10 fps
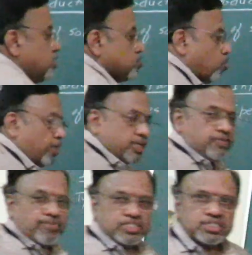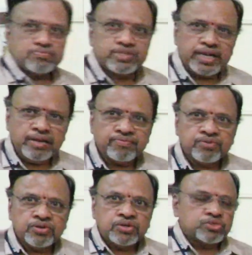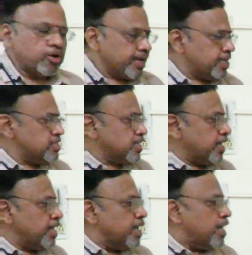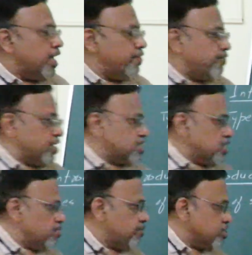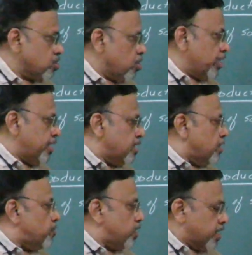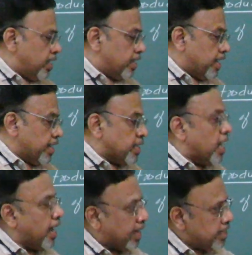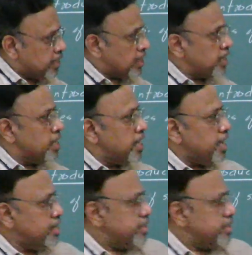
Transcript: So what is a frustum then? So I can say a frustum of a solid we can get either in